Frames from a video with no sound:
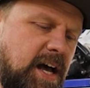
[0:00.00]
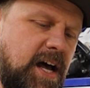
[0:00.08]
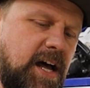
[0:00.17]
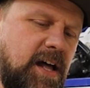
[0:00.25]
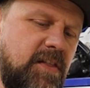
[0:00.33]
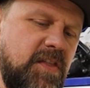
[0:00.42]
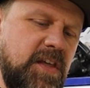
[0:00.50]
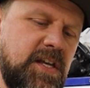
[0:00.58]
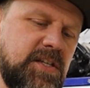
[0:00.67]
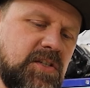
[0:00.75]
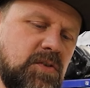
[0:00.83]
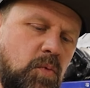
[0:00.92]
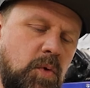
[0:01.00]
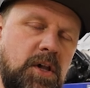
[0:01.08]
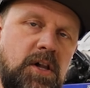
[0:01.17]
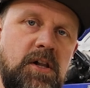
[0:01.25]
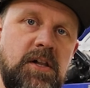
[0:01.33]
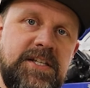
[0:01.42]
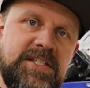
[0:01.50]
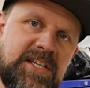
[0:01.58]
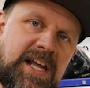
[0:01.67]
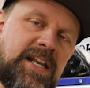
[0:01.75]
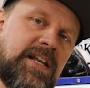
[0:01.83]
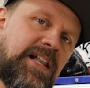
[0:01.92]
uh, this will
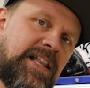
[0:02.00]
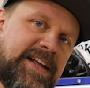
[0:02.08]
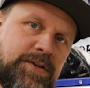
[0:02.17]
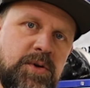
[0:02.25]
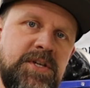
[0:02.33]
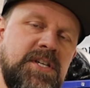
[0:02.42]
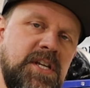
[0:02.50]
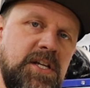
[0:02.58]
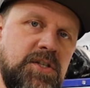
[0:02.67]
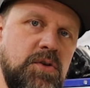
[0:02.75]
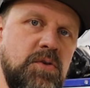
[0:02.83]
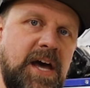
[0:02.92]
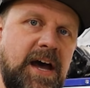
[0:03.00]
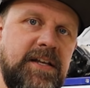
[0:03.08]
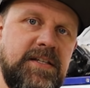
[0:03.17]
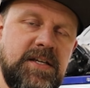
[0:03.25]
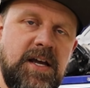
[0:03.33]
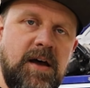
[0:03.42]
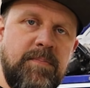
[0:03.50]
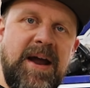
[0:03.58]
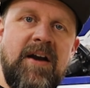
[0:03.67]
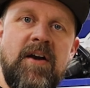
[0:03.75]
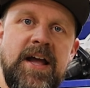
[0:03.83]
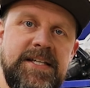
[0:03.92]
send electricity to that uh,
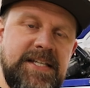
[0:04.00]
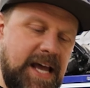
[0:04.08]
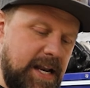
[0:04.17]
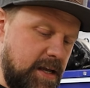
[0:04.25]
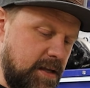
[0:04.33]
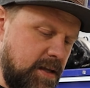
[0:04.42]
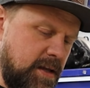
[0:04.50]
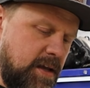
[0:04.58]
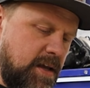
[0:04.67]
power antenna.